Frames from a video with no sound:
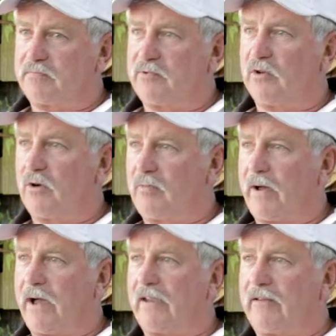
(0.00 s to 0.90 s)
joy
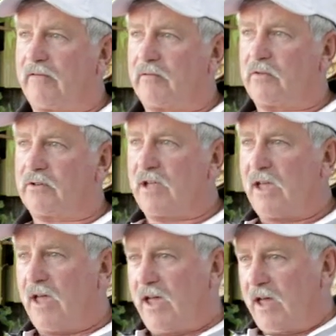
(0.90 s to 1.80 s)
part of it was
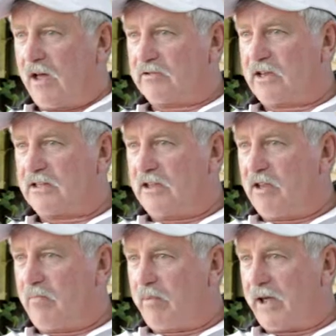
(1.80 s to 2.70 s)
I was actually
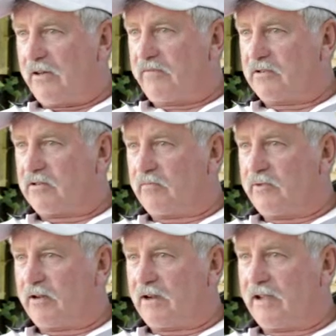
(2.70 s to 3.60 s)
getting paid for a job
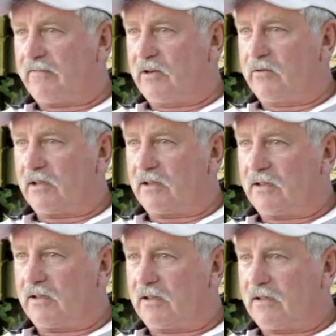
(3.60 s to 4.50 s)
that I loved doing,
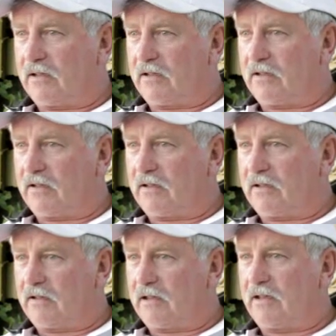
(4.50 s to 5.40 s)

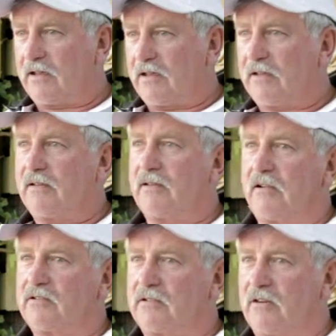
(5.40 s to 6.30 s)
and
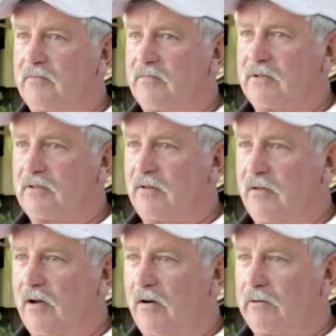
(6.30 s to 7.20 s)
lots of times
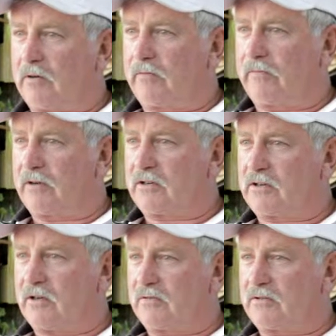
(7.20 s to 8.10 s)
I would look for an
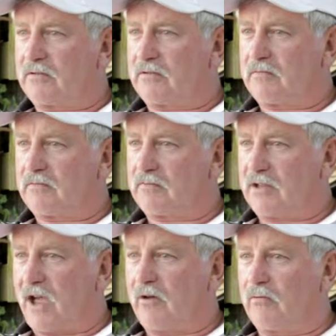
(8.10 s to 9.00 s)
excuse to
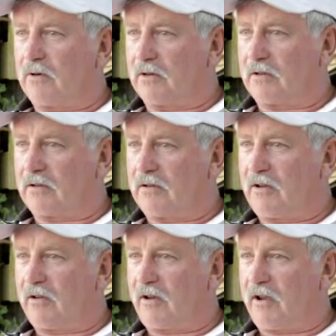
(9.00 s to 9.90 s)
go to work,
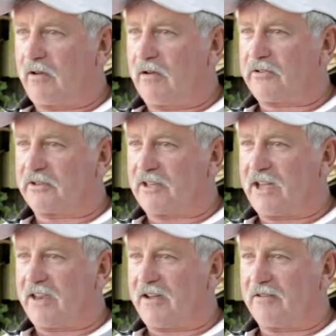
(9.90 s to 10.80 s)
not to stay
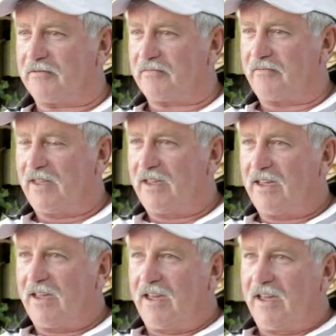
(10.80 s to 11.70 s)
at home.
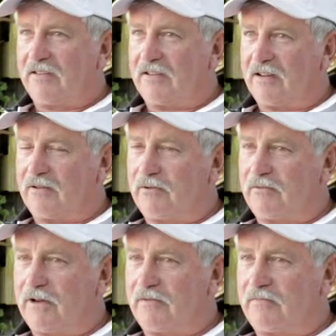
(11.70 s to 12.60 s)

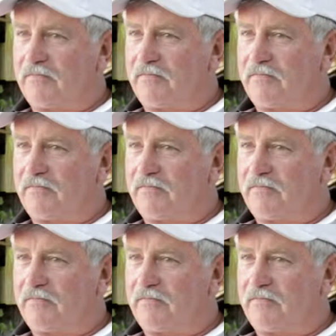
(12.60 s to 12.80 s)
So